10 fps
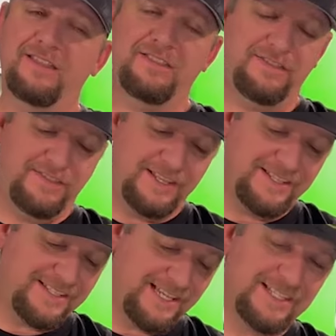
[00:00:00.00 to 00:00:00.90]

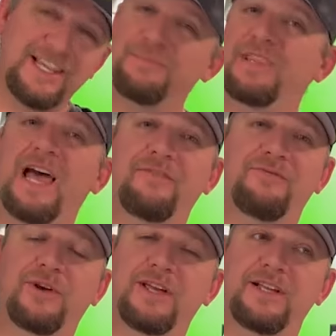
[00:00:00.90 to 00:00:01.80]
these things get me that
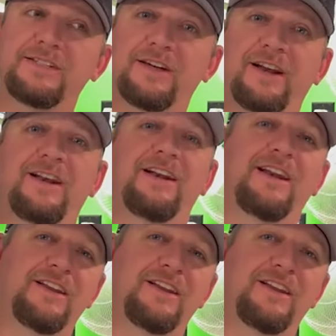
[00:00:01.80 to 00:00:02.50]
freaking excited.